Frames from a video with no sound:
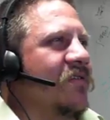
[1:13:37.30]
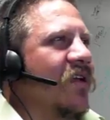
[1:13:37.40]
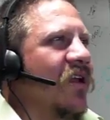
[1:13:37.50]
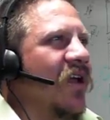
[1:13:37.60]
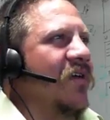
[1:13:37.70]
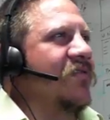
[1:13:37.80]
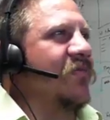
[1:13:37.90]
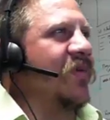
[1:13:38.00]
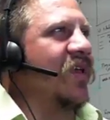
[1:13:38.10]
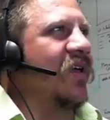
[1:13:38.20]
It's gonna have
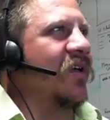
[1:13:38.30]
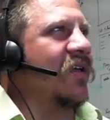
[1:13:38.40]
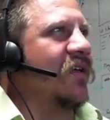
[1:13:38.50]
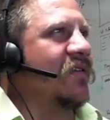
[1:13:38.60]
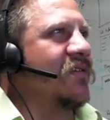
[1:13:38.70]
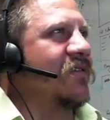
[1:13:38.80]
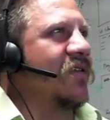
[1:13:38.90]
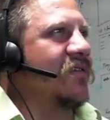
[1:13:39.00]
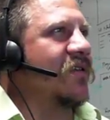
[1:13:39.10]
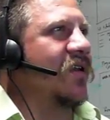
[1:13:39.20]
to be it, kids.
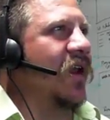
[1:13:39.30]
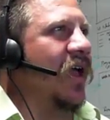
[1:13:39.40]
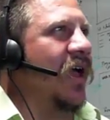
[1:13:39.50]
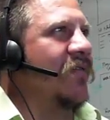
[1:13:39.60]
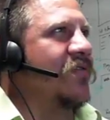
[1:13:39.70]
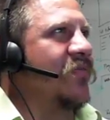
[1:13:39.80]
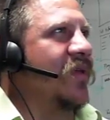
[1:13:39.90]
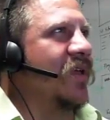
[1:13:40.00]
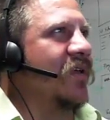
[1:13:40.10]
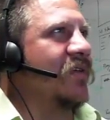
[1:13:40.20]
That's gonna have to
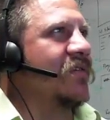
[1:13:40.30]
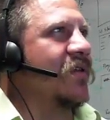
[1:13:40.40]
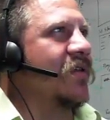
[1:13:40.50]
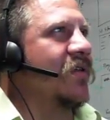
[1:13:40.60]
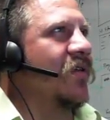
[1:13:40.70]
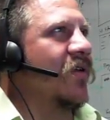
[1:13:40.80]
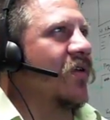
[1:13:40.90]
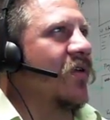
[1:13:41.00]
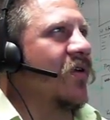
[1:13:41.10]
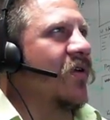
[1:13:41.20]
be it.
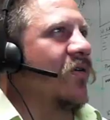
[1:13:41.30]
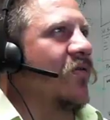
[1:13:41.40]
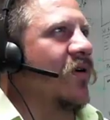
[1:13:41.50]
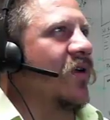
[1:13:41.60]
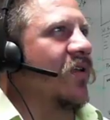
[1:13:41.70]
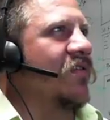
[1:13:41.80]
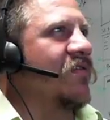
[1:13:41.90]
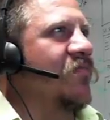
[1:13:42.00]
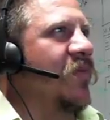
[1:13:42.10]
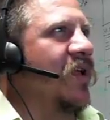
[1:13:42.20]
We're gonna
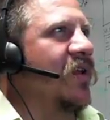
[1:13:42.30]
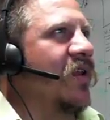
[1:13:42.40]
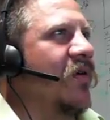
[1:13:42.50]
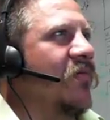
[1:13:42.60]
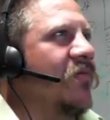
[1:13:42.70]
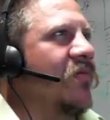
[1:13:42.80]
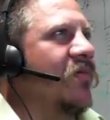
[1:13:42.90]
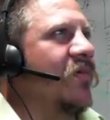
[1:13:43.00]
speed it up.